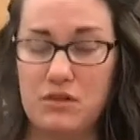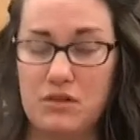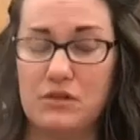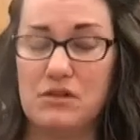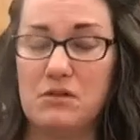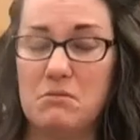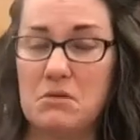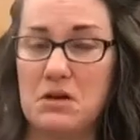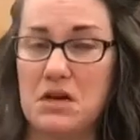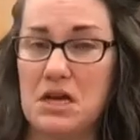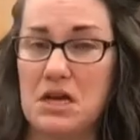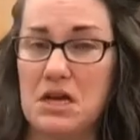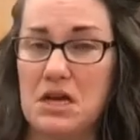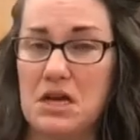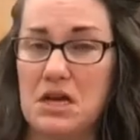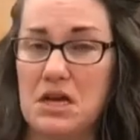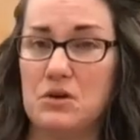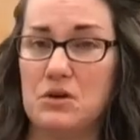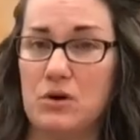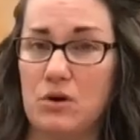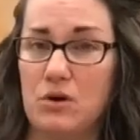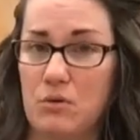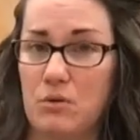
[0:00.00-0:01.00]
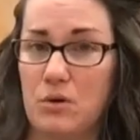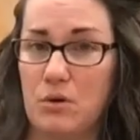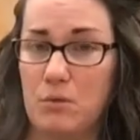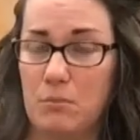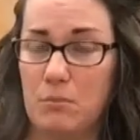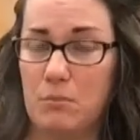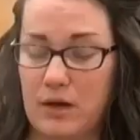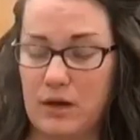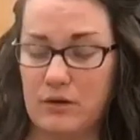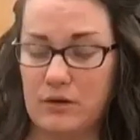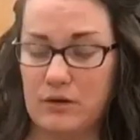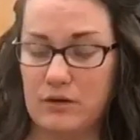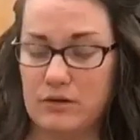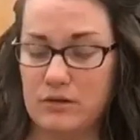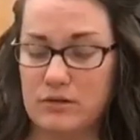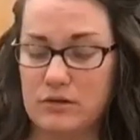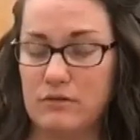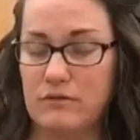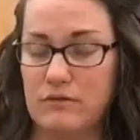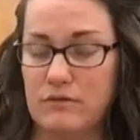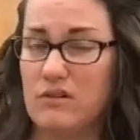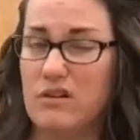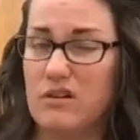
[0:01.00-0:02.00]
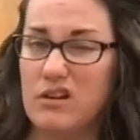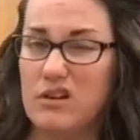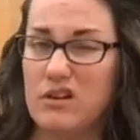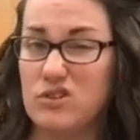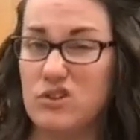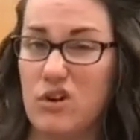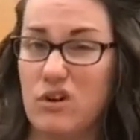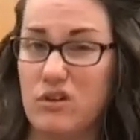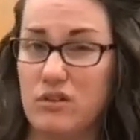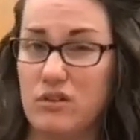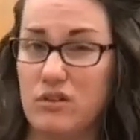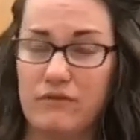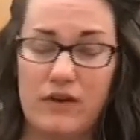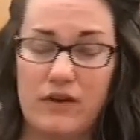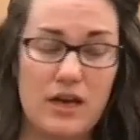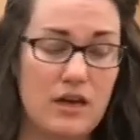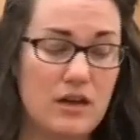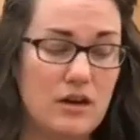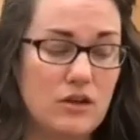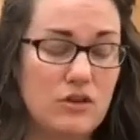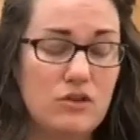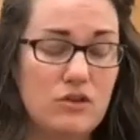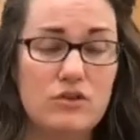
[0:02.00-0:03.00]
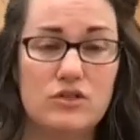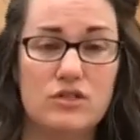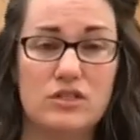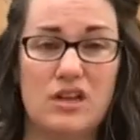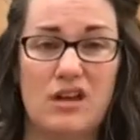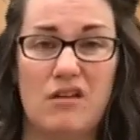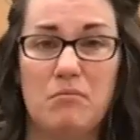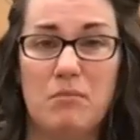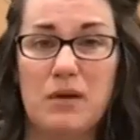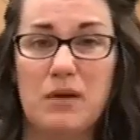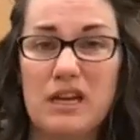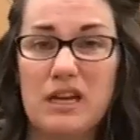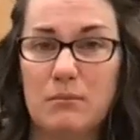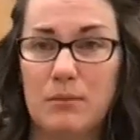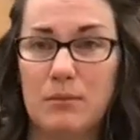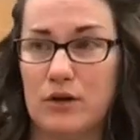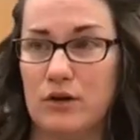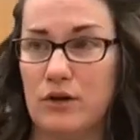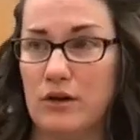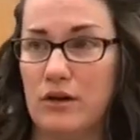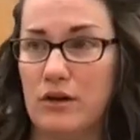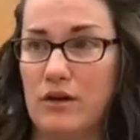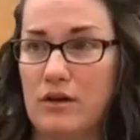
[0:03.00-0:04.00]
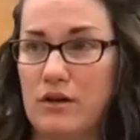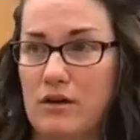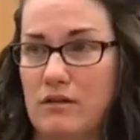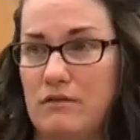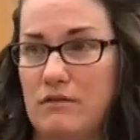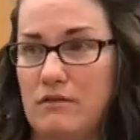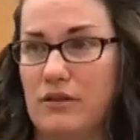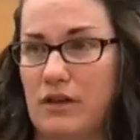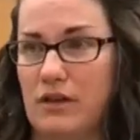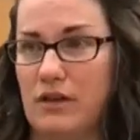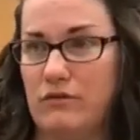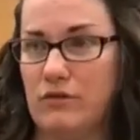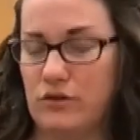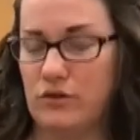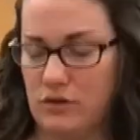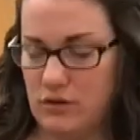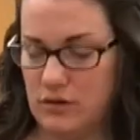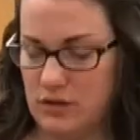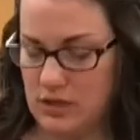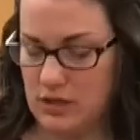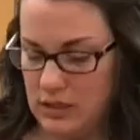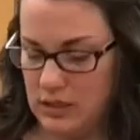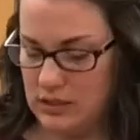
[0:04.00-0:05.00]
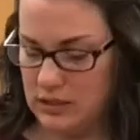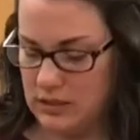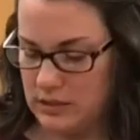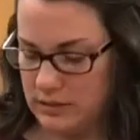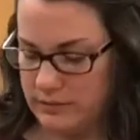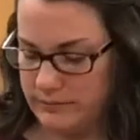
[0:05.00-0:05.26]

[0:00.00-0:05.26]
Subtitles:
eliminating the cocoa powder. So if you're not a chocolate fan, you could just have peanut butter flavored cookies.